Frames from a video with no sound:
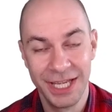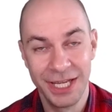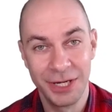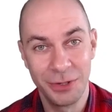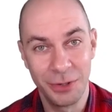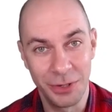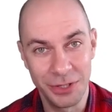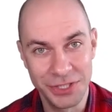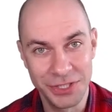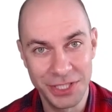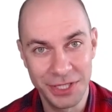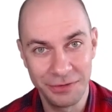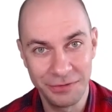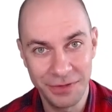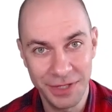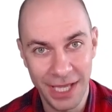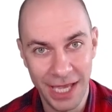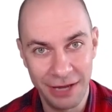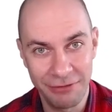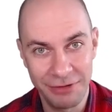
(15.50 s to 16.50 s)
cost of
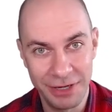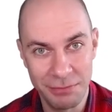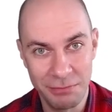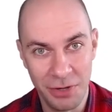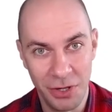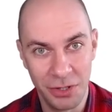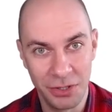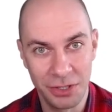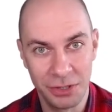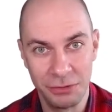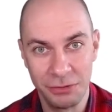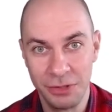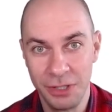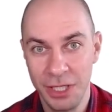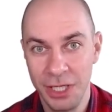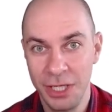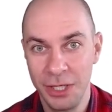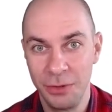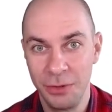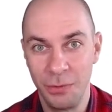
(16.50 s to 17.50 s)
carry model.
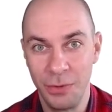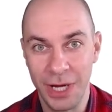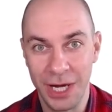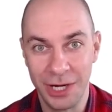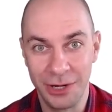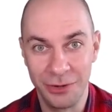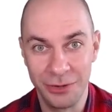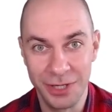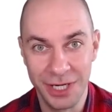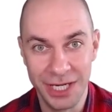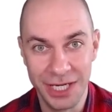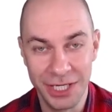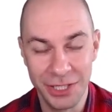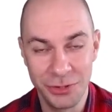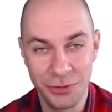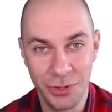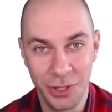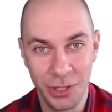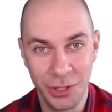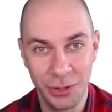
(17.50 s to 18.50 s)
We're going to
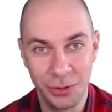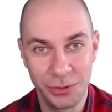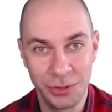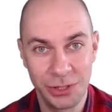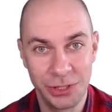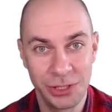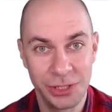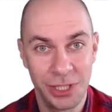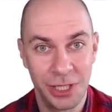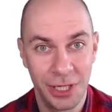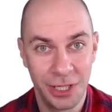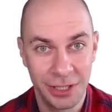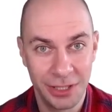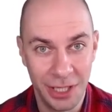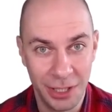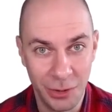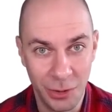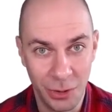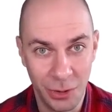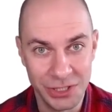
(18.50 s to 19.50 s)
introduce the
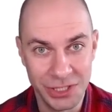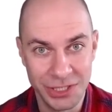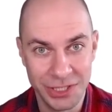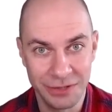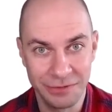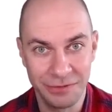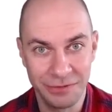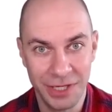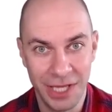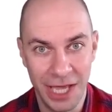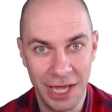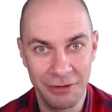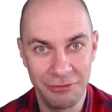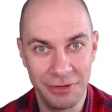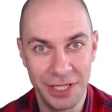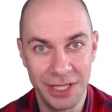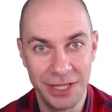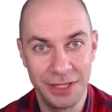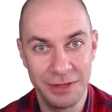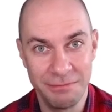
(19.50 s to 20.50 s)
costs of
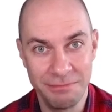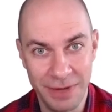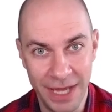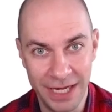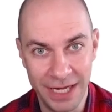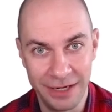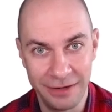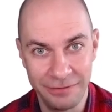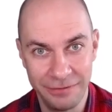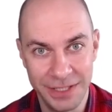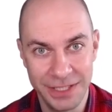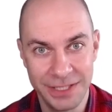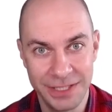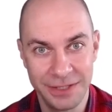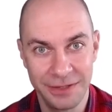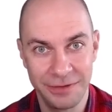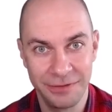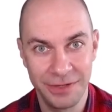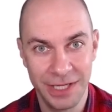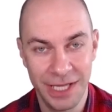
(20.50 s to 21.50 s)
carry, the benefits
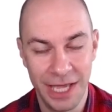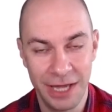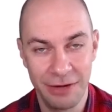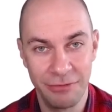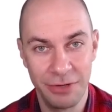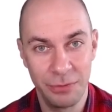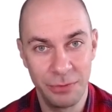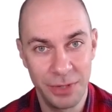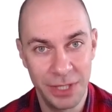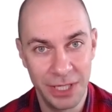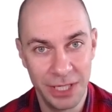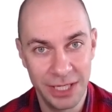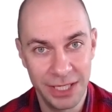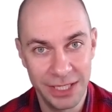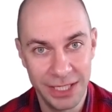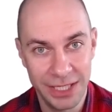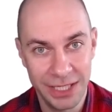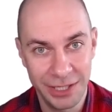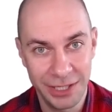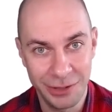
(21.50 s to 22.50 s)
of carry. We're going
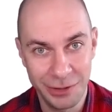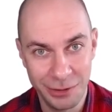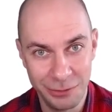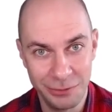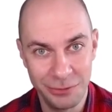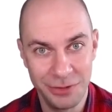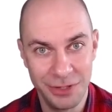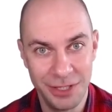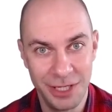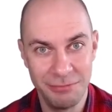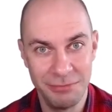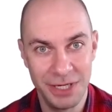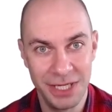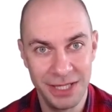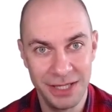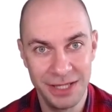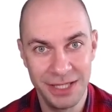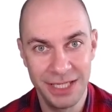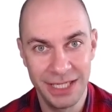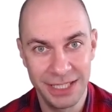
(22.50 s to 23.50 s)
to include them
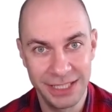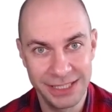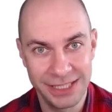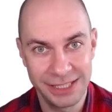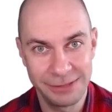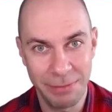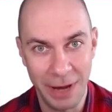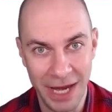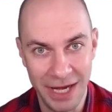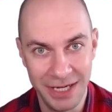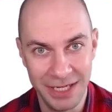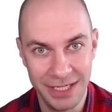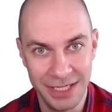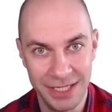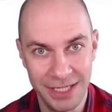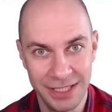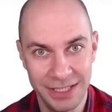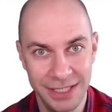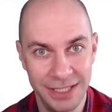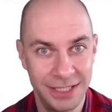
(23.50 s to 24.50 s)
in the
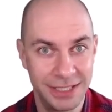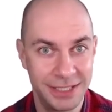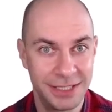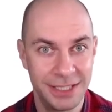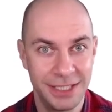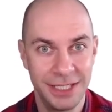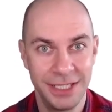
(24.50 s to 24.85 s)
expanded